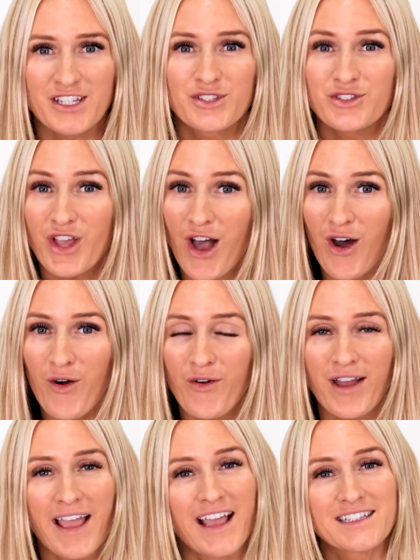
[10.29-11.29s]

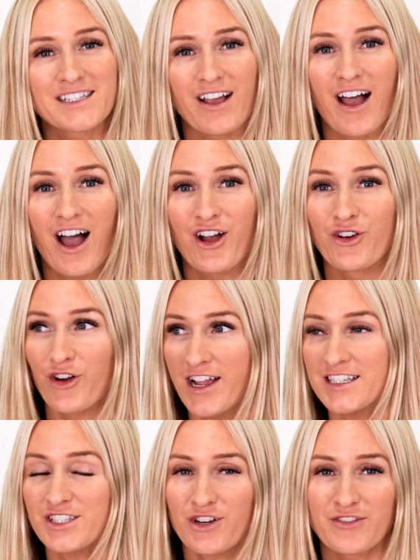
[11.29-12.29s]
so it's a
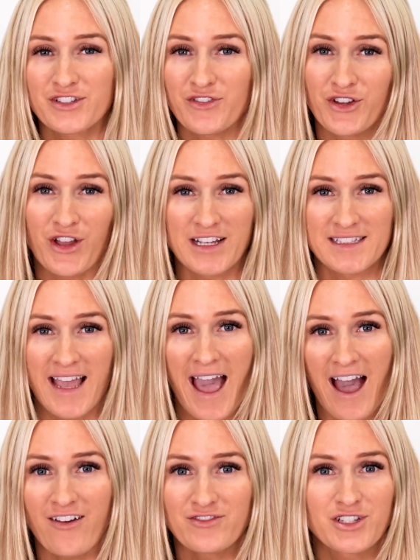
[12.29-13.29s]
great service for you guys to
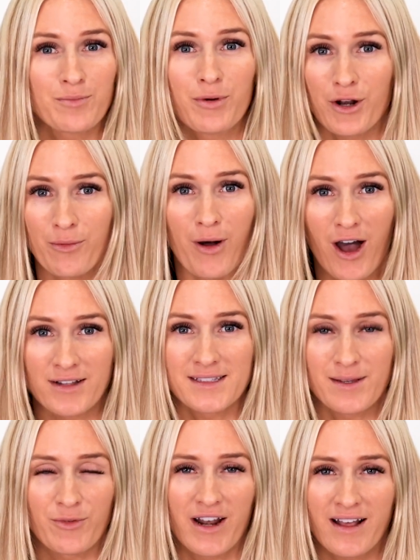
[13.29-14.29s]
have to put them on
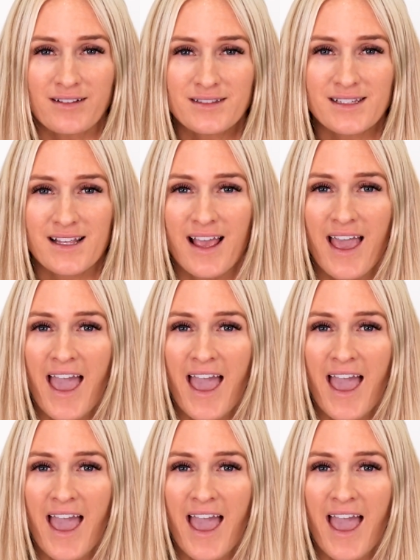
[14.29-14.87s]
someone else